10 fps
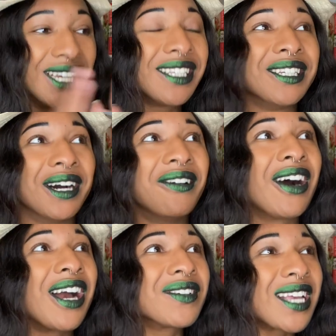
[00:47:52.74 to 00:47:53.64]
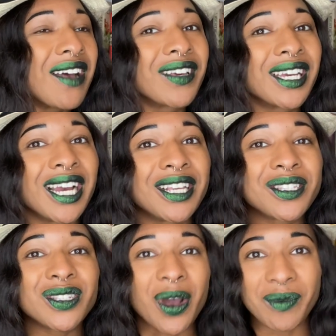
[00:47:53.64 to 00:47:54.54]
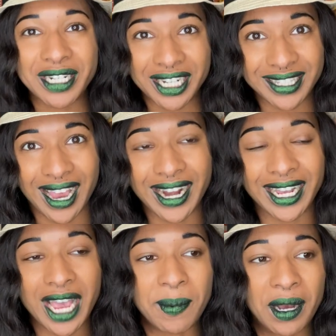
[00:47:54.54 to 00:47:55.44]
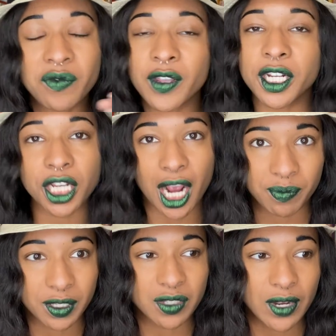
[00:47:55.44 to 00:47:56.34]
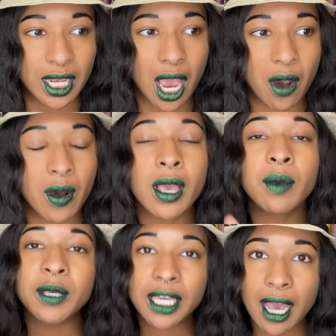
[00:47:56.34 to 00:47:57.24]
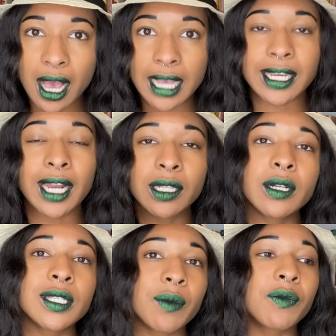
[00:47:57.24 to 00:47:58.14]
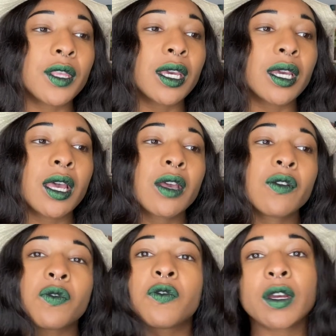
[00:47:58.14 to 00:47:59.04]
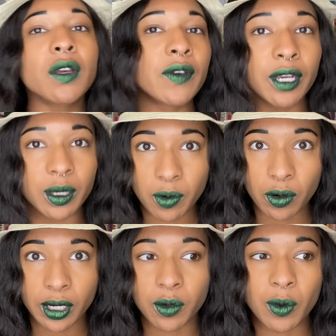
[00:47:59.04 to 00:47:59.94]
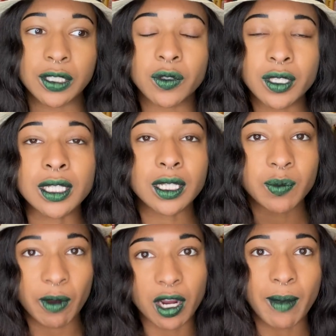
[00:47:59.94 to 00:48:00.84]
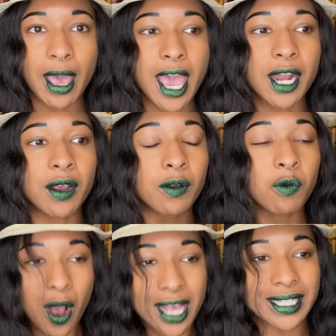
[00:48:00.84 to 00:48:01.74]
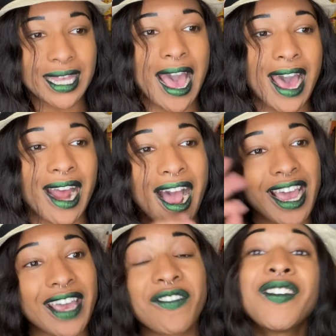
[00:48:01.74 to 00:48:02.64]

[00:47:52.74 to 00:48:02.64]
yo, I was having so much anxiety about finishing up this video because I learned something very, very important while doing this experiment, and it was that I